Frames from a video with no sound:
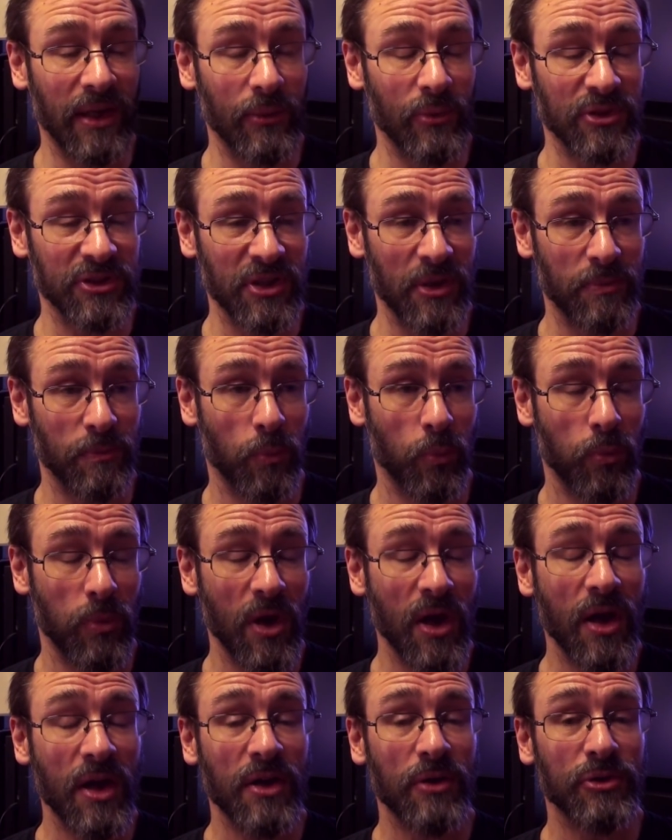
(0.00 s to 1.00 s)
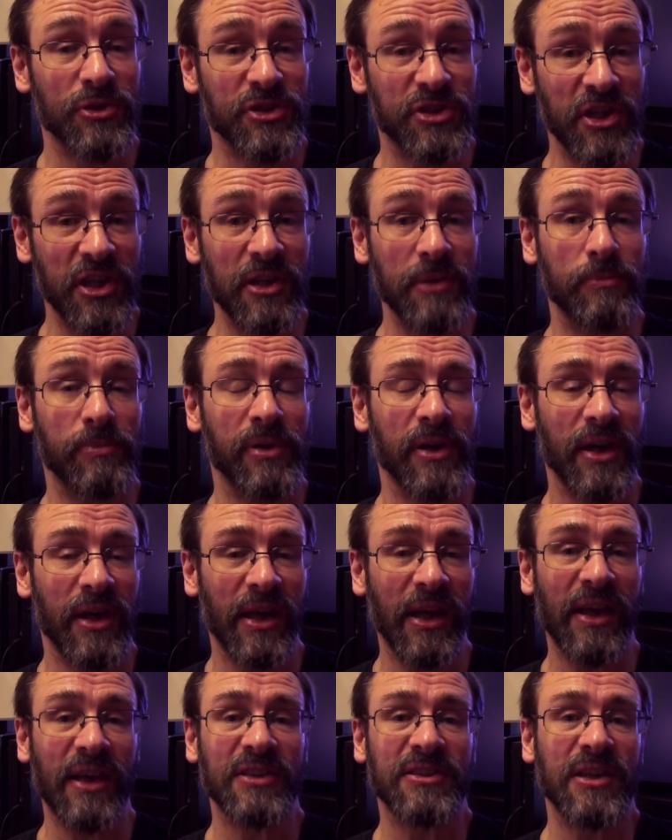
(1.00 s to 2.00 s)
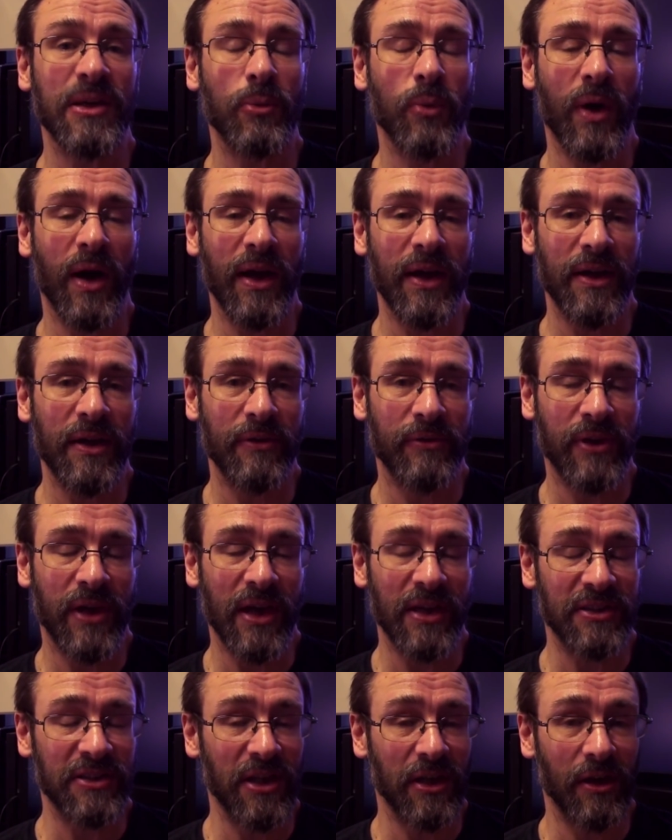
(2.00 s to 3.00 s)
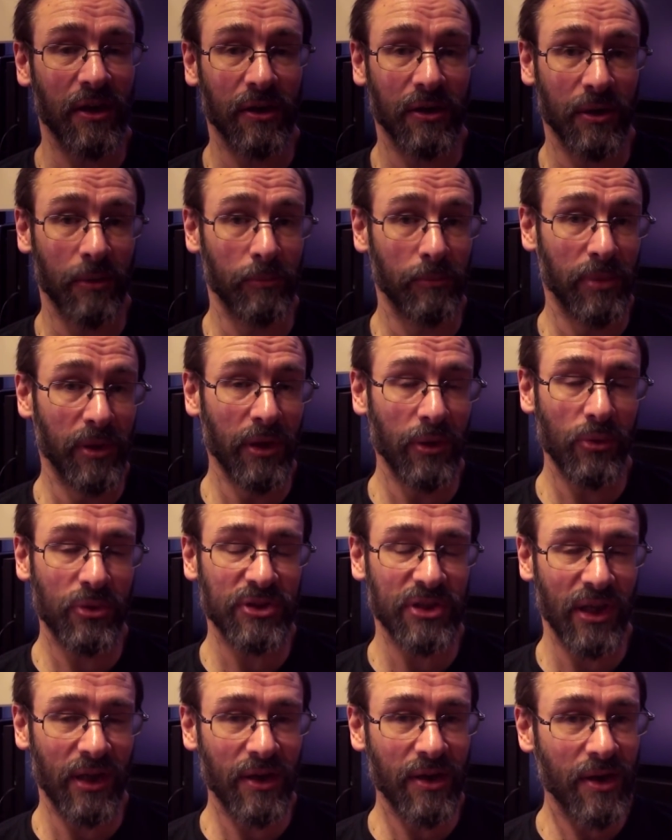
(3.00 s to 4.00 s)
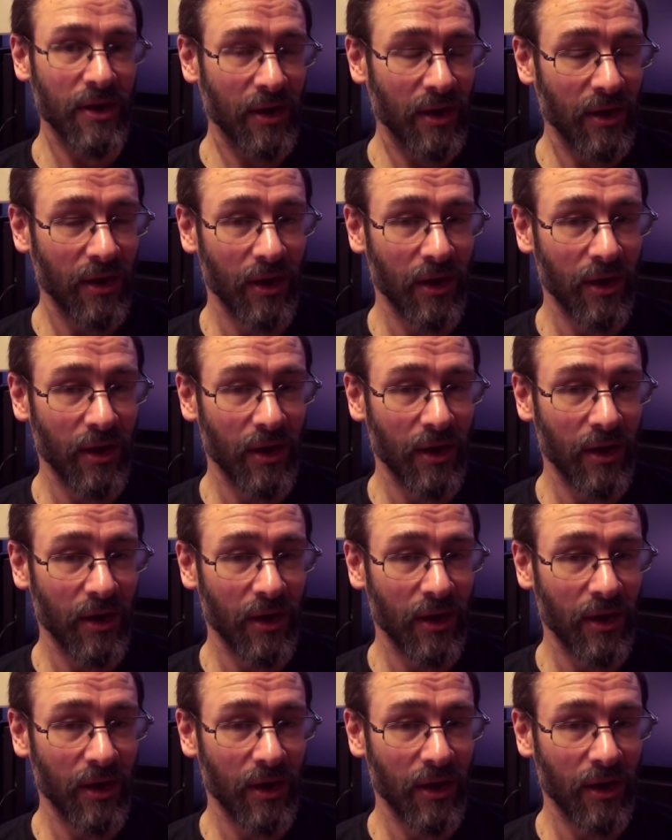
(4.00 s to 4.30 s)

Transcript: It was a cheap, easy way of getting a computer,